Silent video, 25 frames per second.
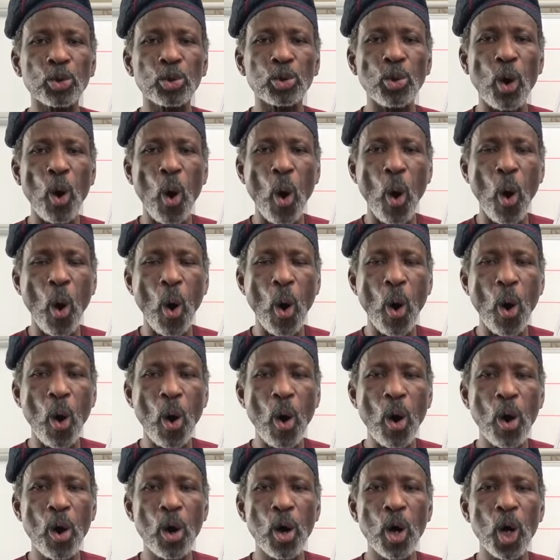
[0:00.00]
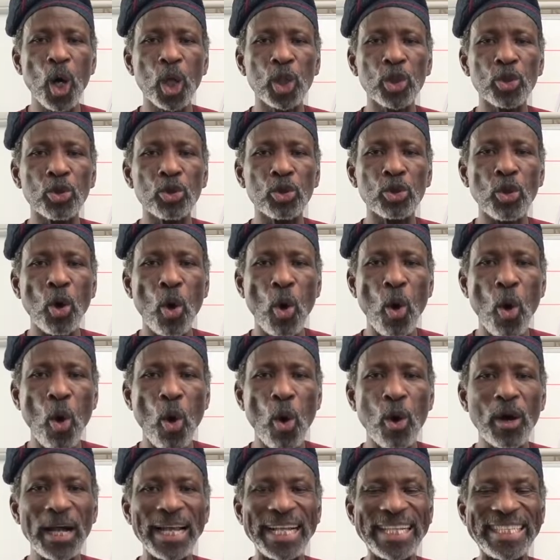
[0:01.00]
to,
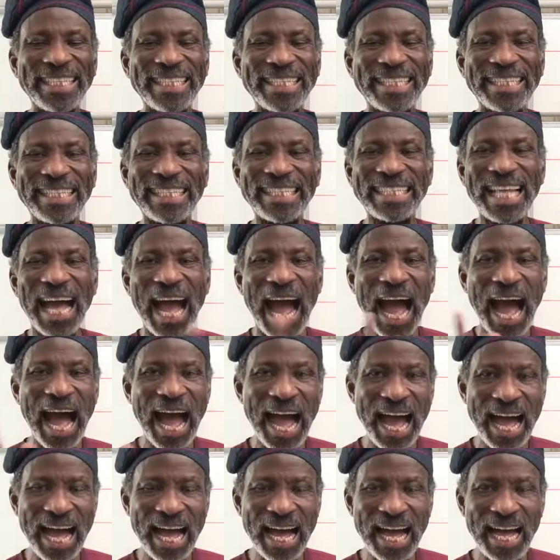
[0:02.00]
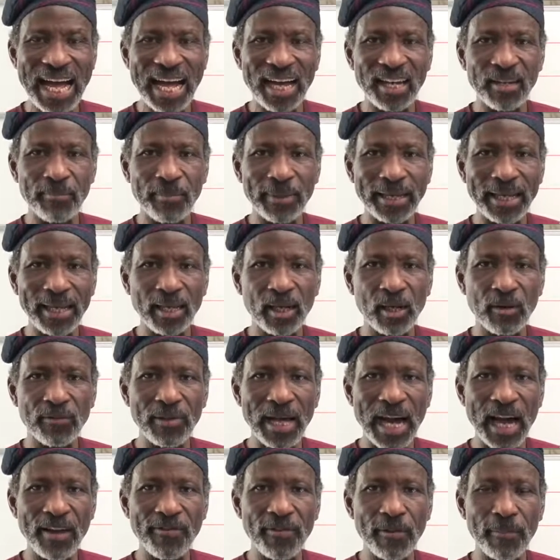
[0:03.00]
to, ta. At the beginning of
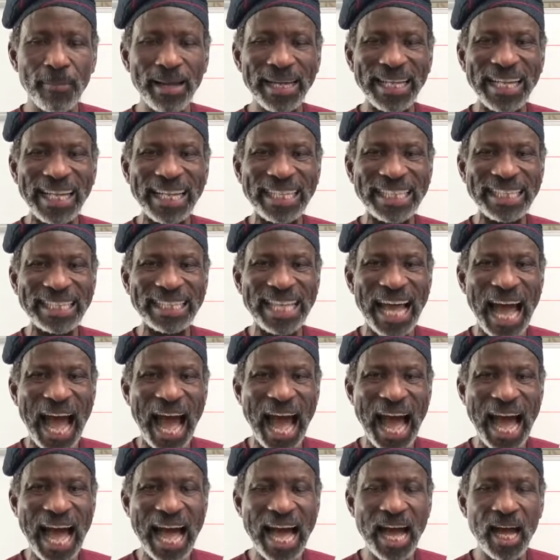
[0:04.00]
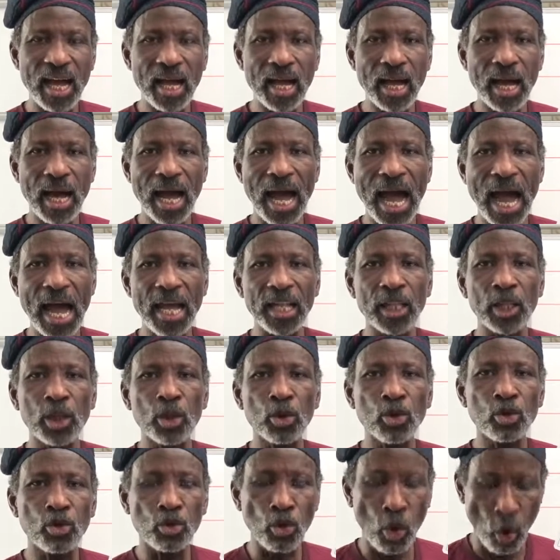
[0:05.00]
the alphabet, ta and
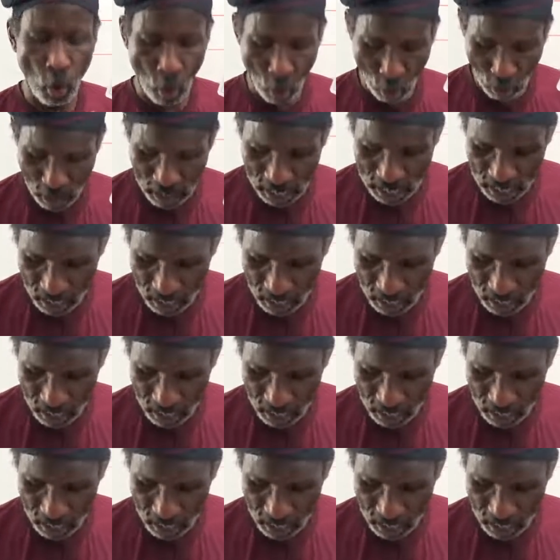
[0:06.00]
to.